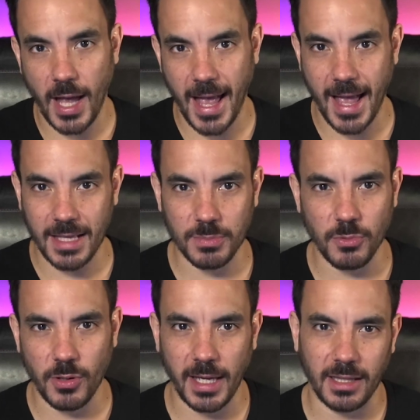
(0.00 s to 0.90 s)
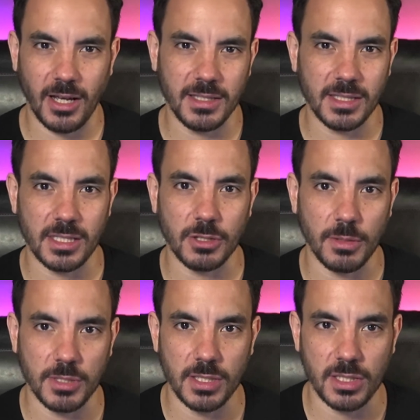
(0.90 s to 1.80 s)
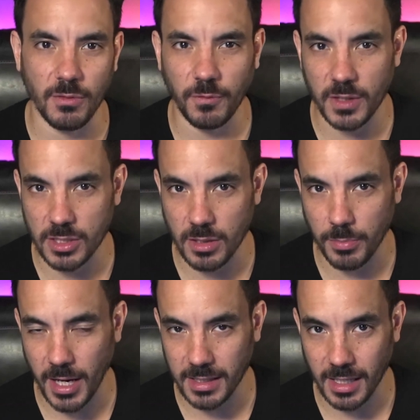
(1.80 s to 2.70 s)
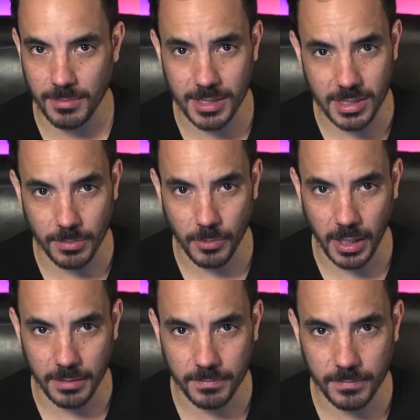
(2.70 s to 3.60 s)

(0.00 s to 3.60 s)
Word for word: add more headlines and descriptions that feature the brand name in some way.